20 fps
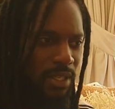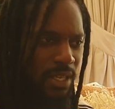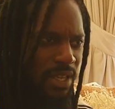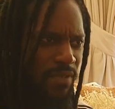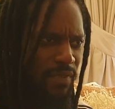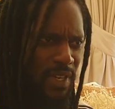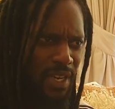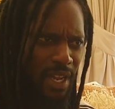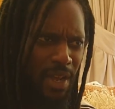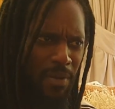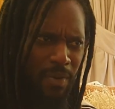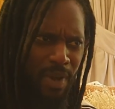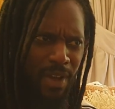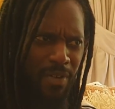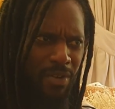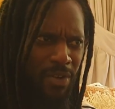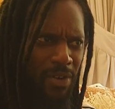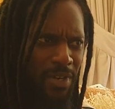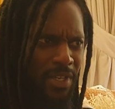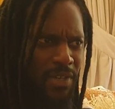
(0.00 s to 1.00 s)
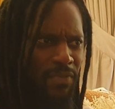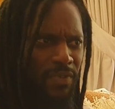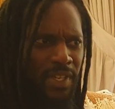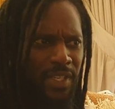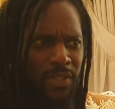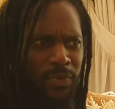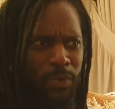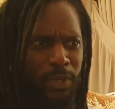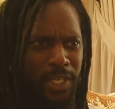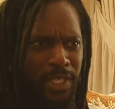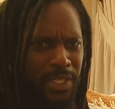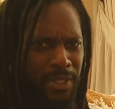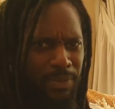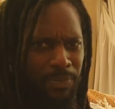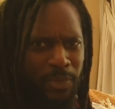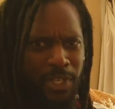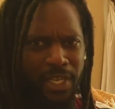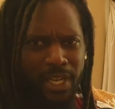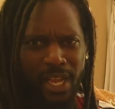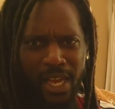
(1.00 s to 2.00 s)
Even I've gone to events where it's
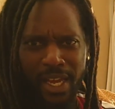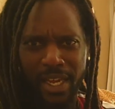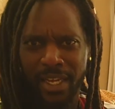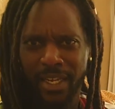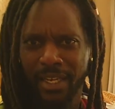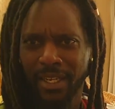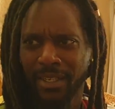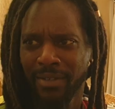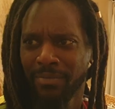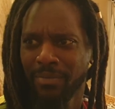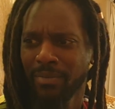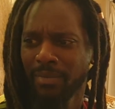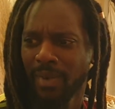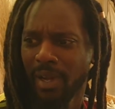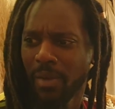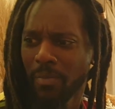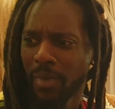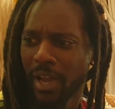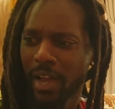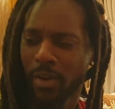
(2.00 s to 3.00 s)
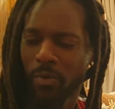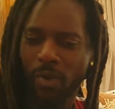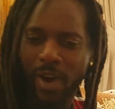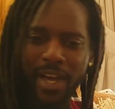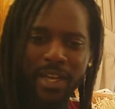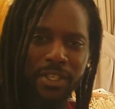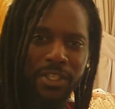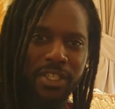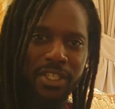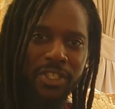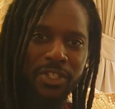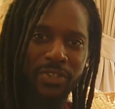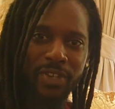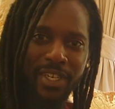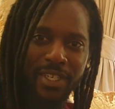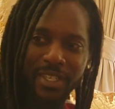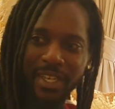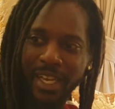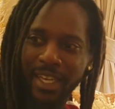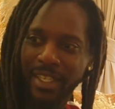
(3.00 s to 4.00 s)
been like, I'm like, why is she
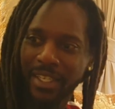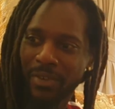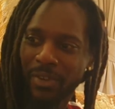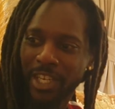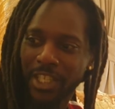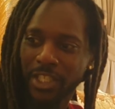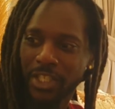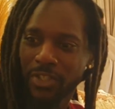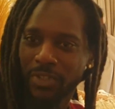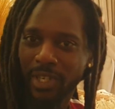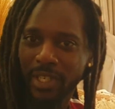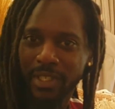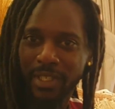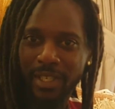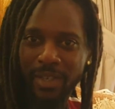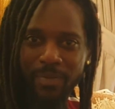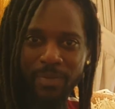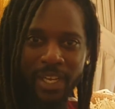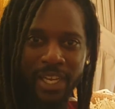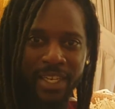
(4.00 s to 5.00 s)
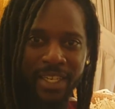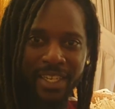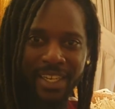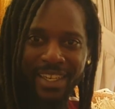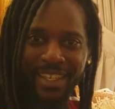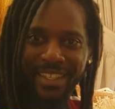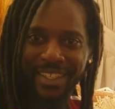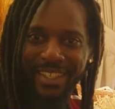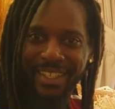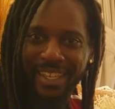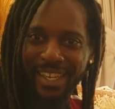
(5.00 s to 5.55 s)
dressed like that? Why is she dressed up like that?